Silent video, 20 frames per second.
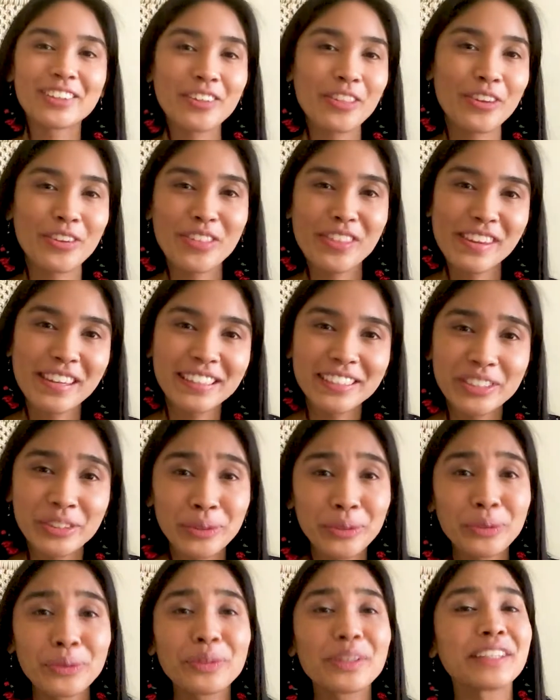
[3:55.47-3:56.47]
Another
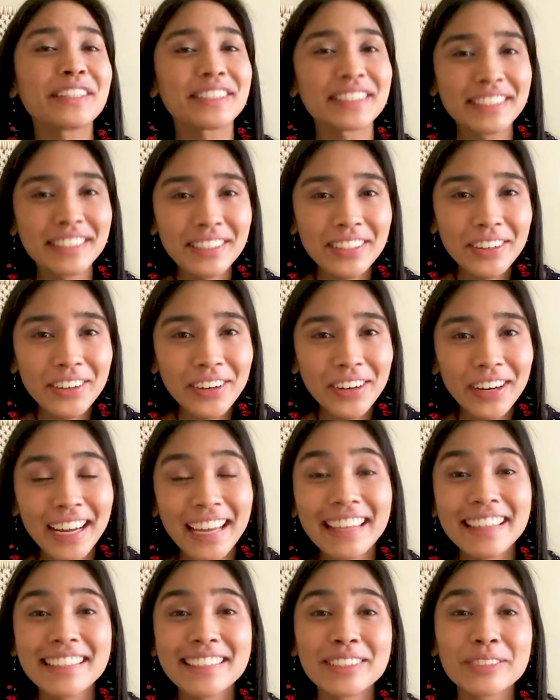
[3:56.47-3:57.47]
thing to
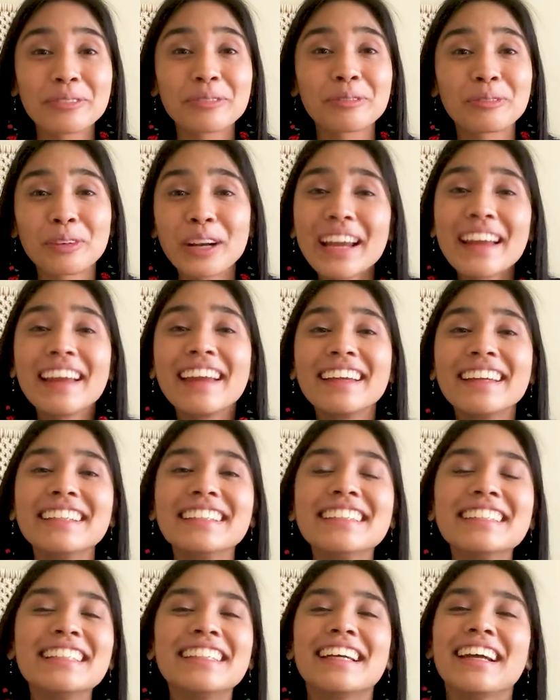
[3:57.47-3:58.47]
consider is
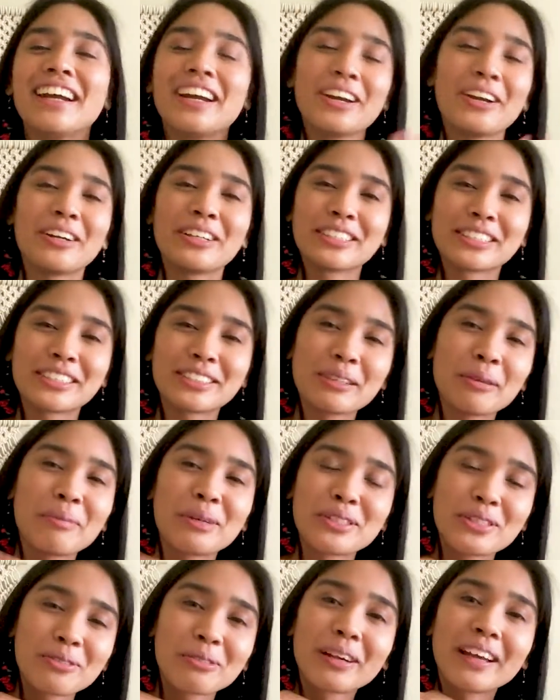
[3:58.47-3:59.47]
rain.
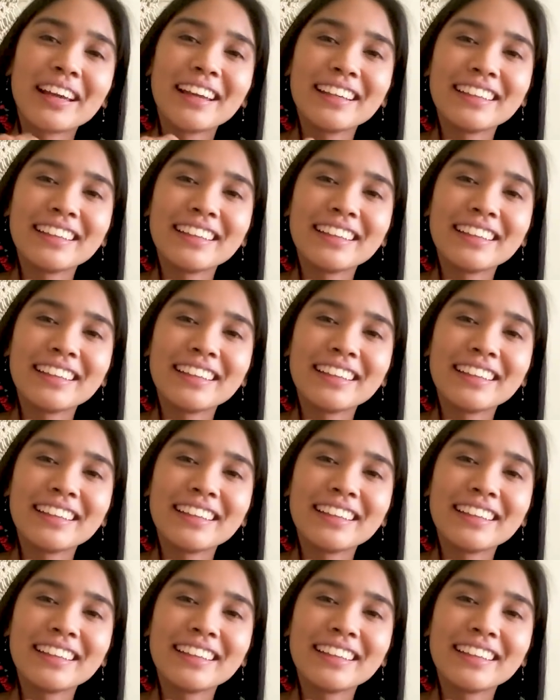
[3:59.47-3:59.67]
So much